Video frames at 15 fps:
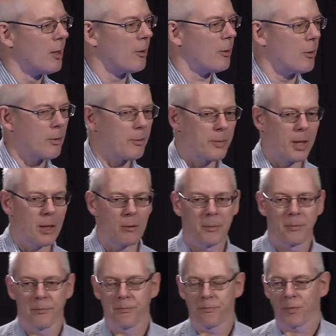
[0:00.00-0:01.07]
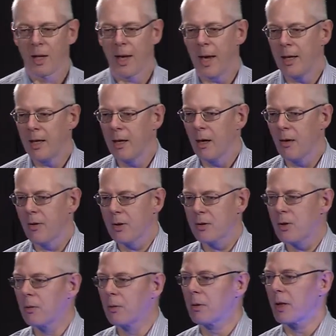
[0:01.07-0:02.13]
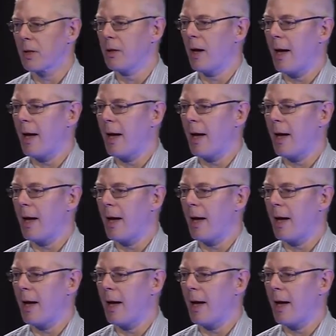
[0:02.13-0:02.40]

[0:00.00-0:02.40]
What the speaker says: or any other tool,